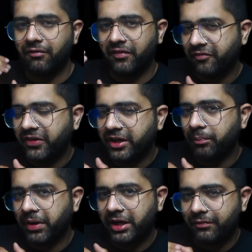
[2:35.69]
if we
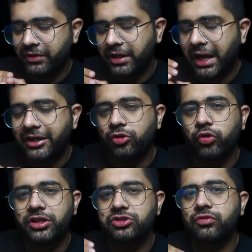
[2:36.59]
compare it with the
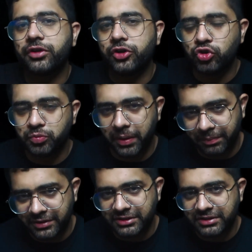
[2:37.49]
editorials of the
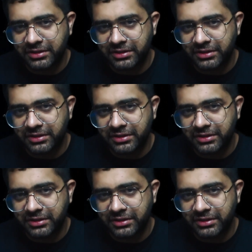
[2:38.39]
newspapers.